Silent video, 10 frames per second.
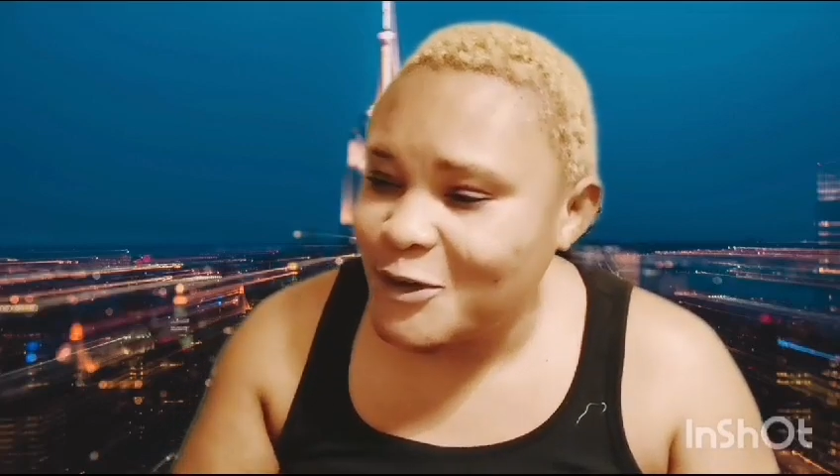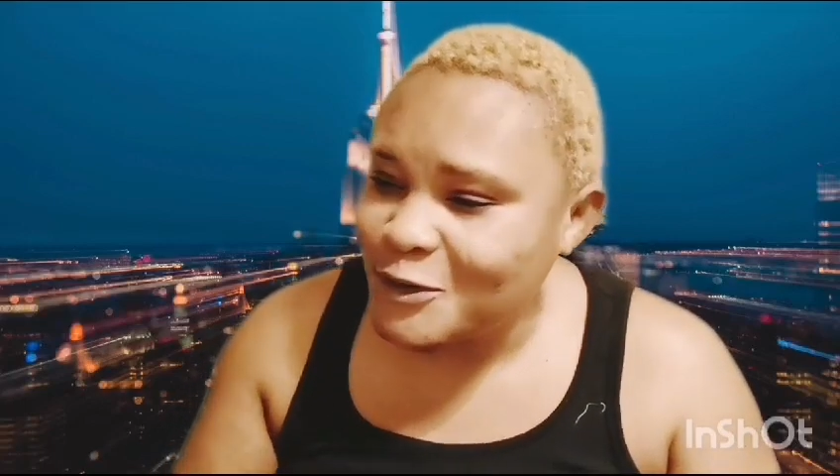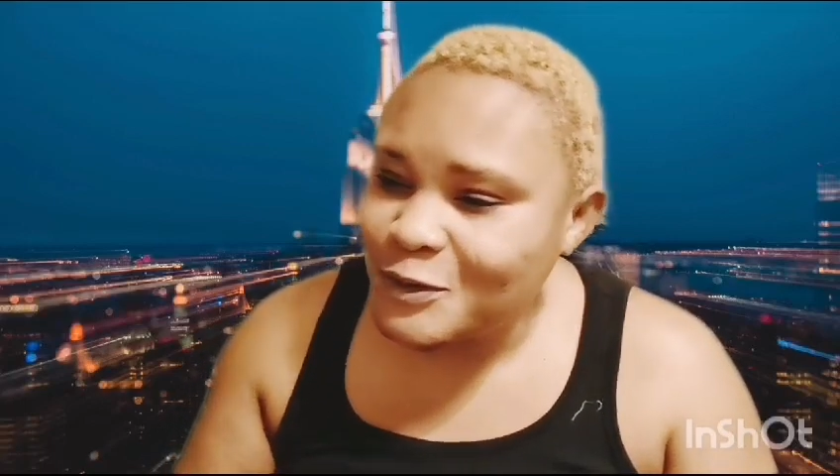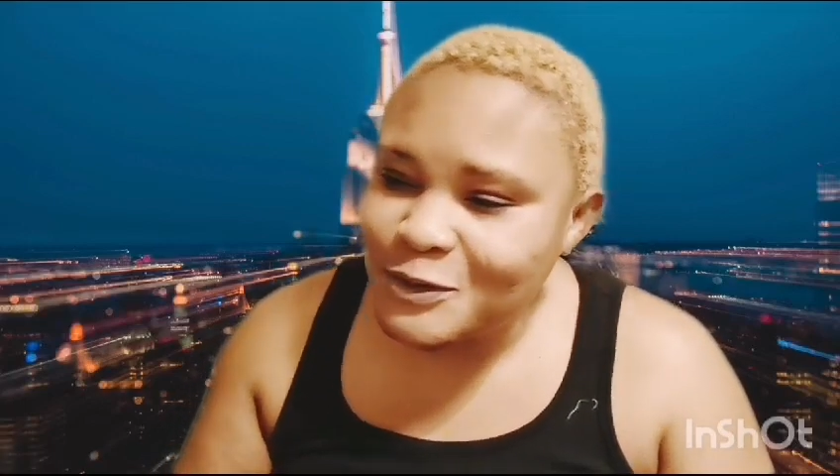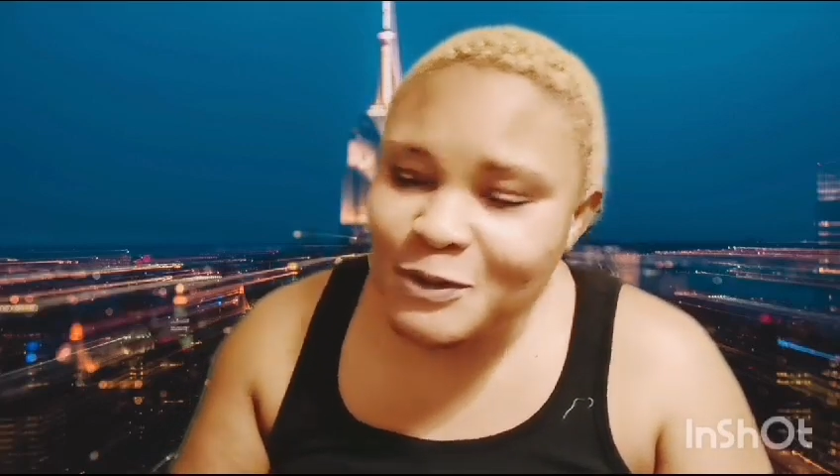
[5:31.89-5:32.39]

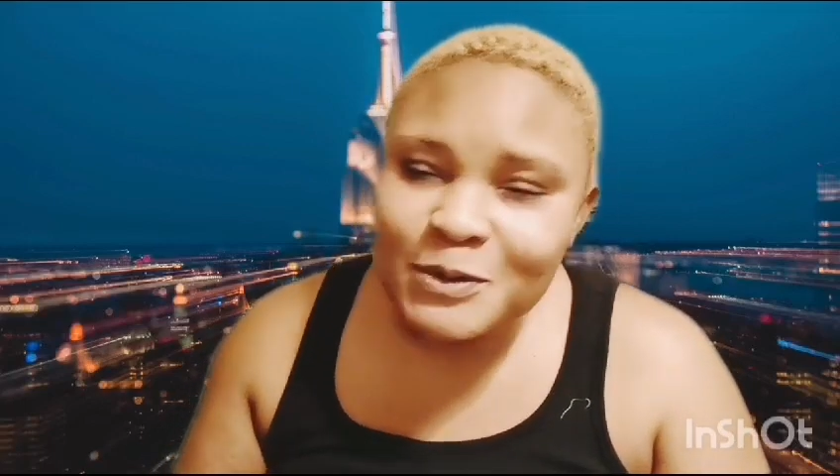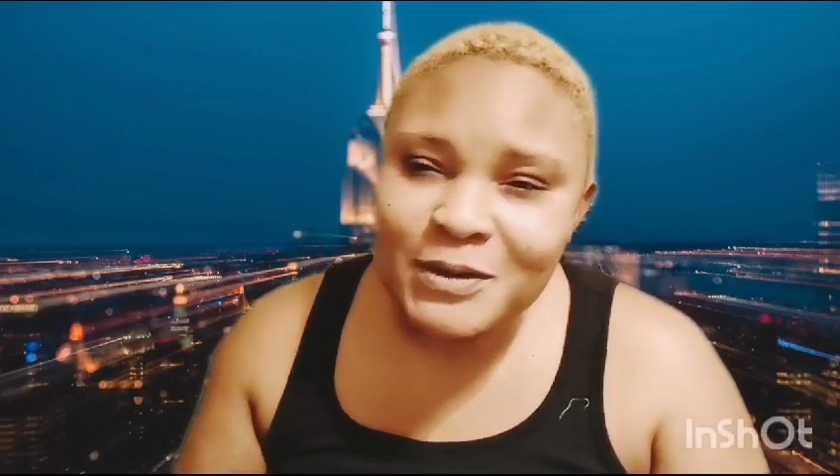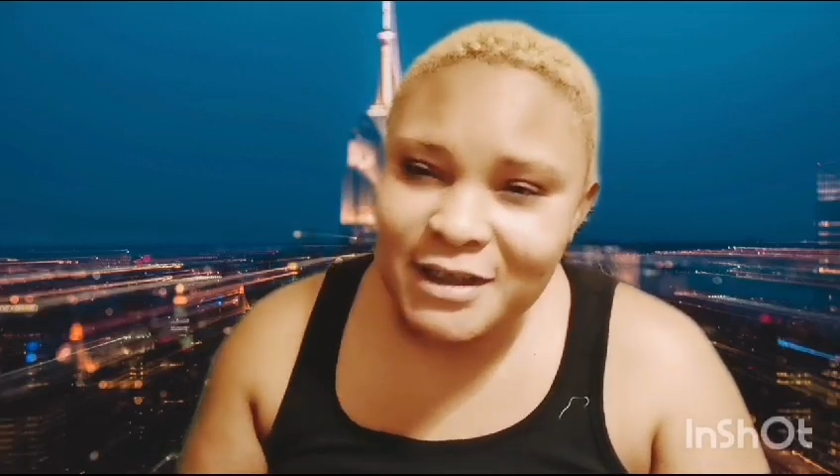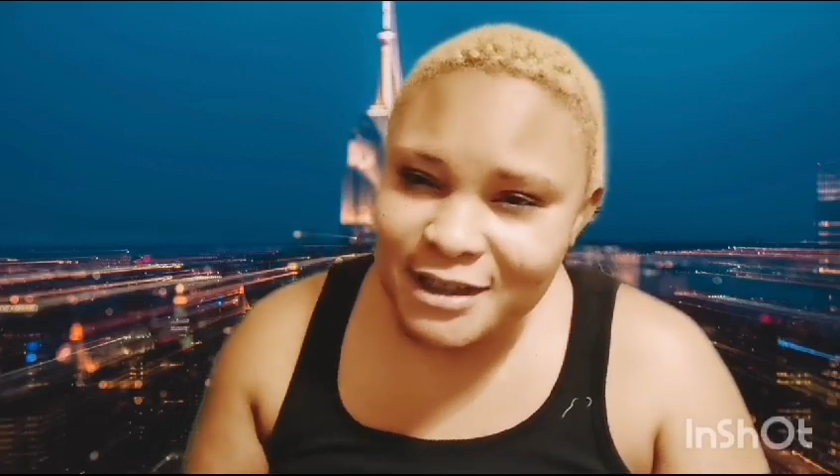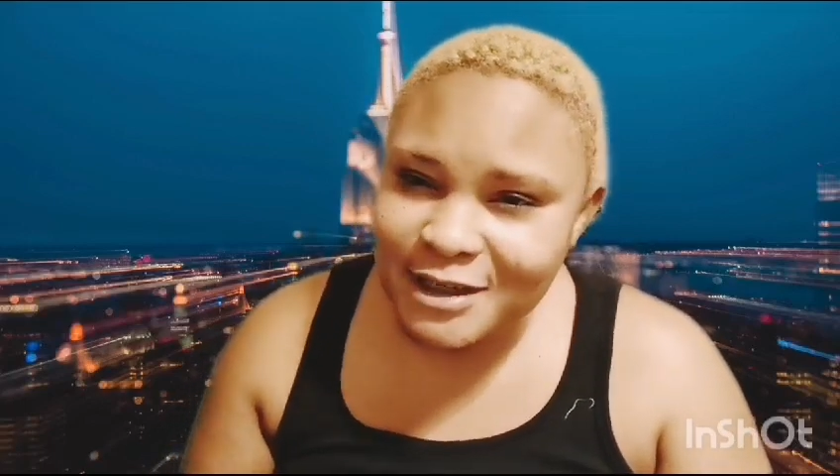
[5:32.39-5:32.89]
God does not
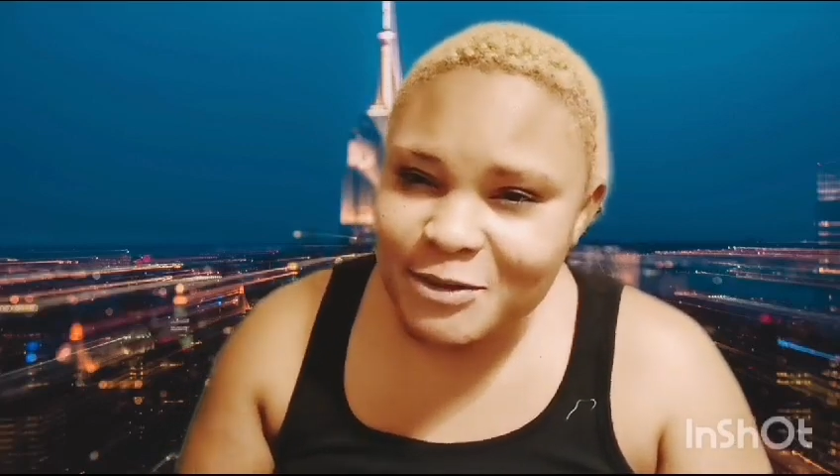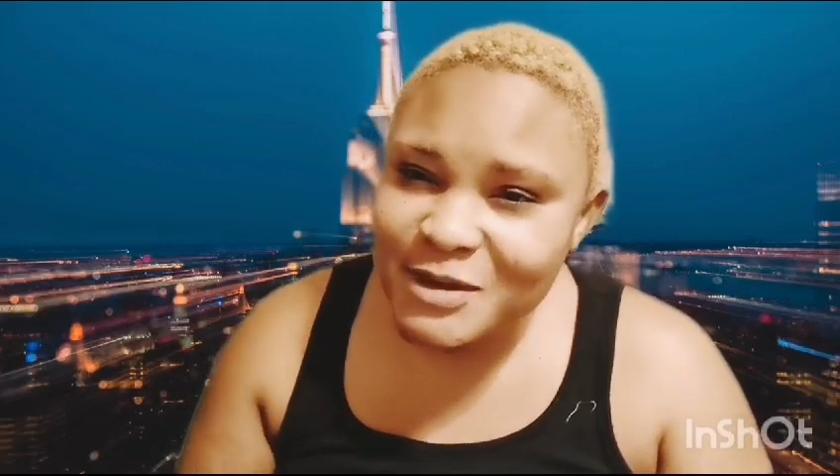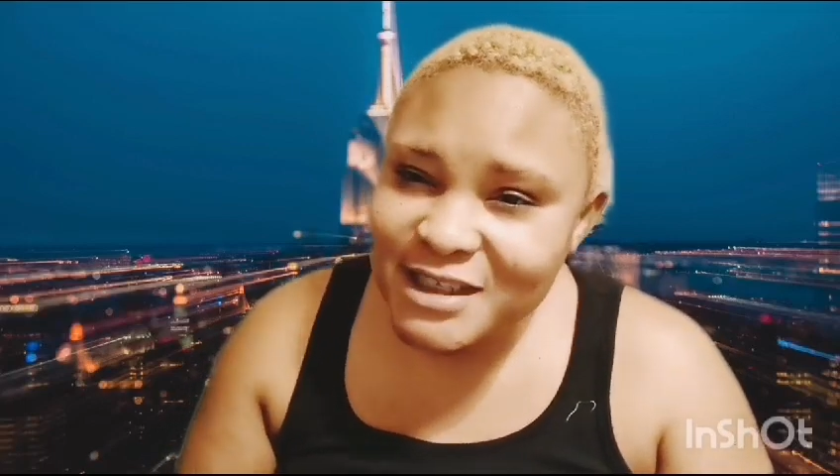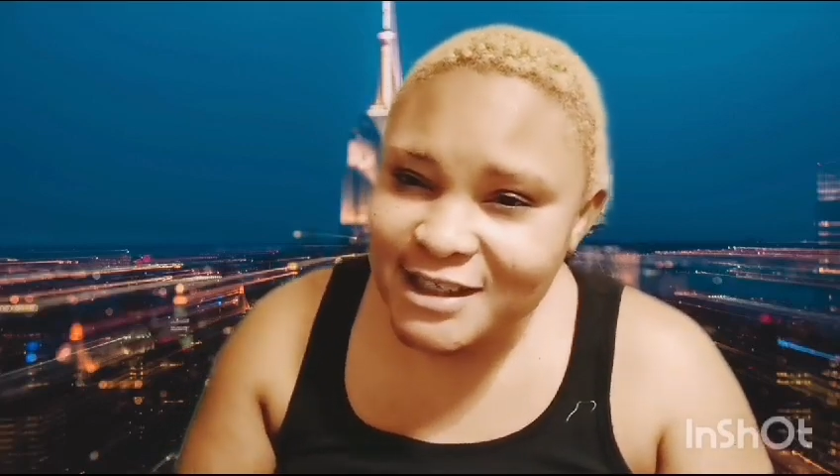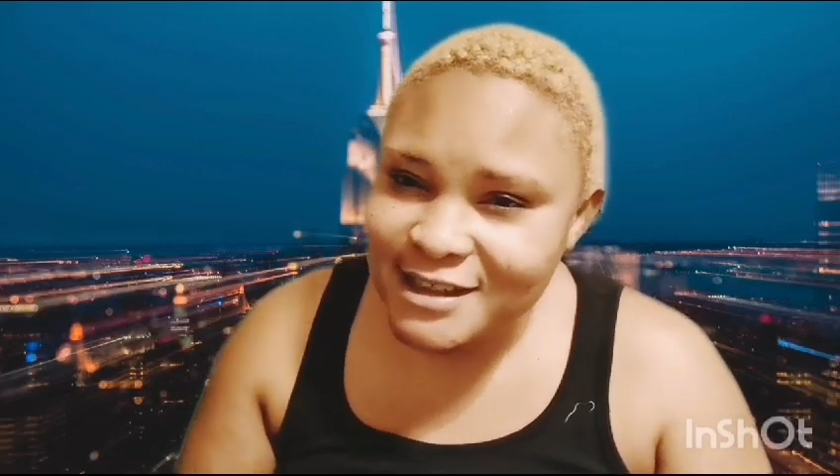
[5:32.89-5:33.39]
look at our
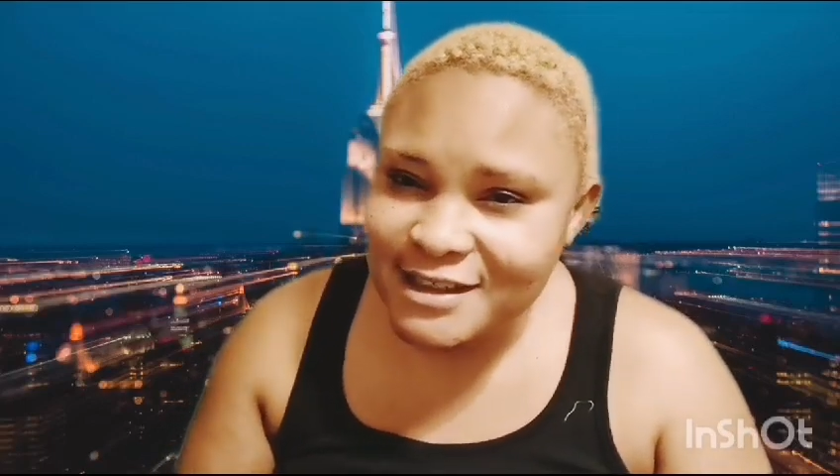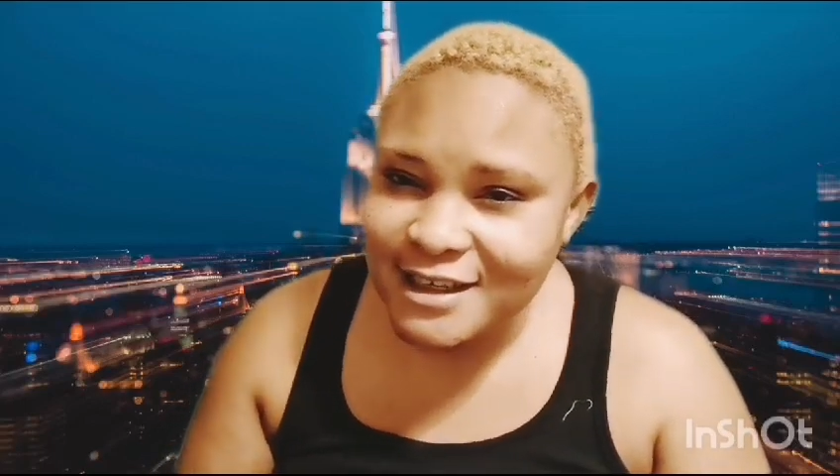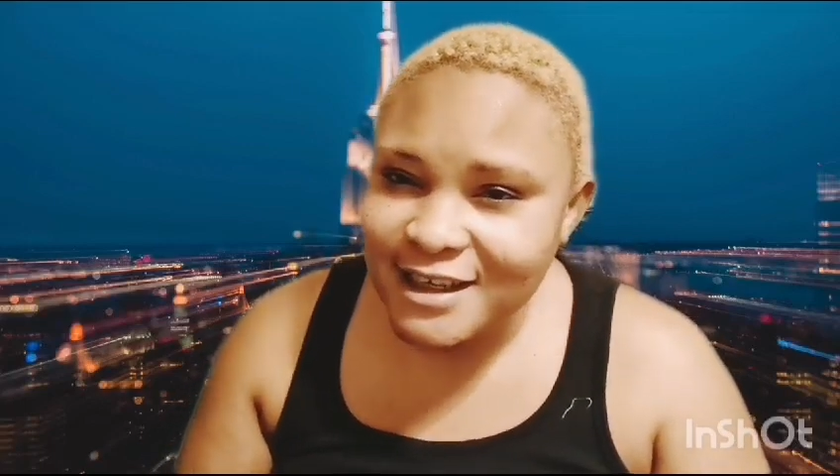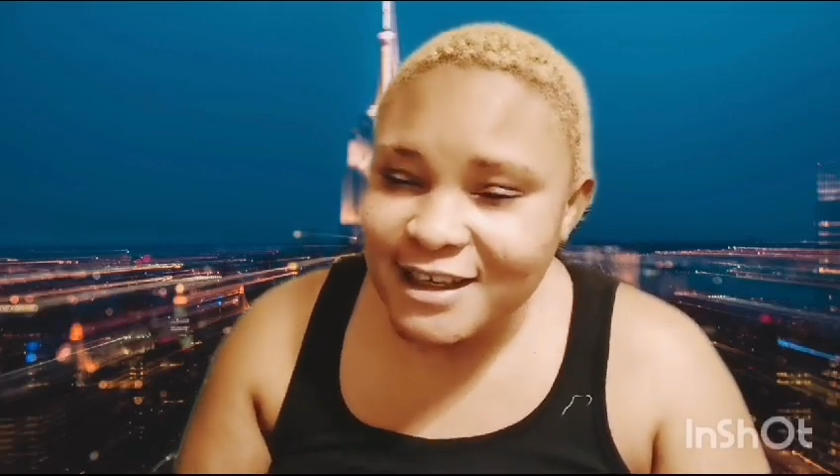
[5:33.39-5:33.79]
weakness.